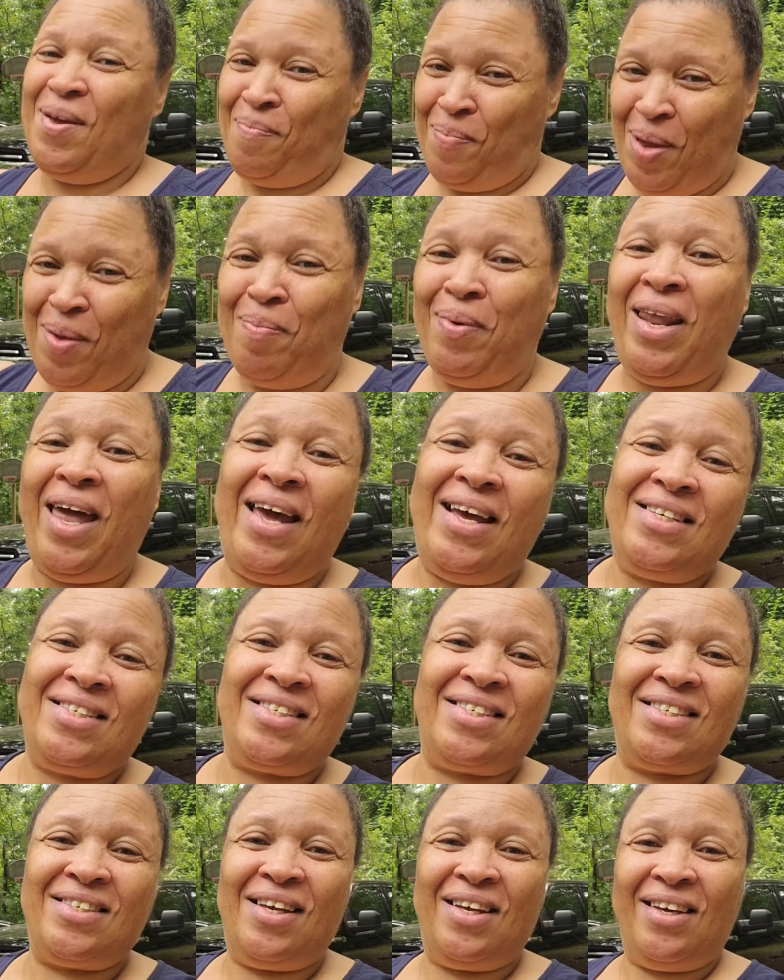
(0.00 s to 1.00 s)
and be
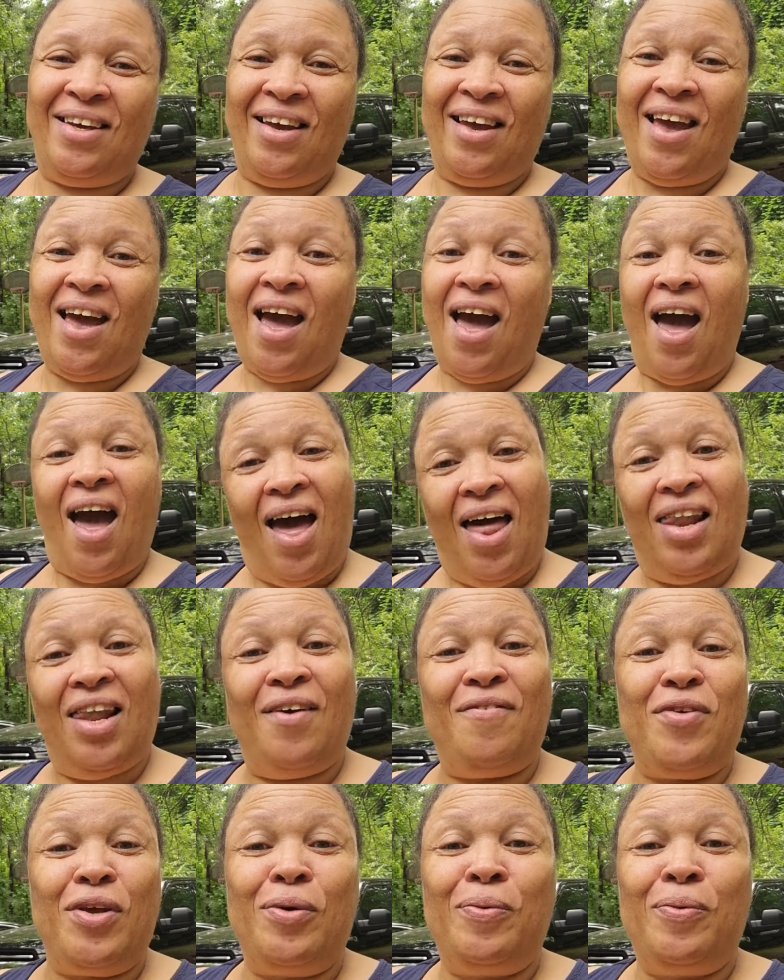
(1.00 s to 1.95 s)
blessed. I love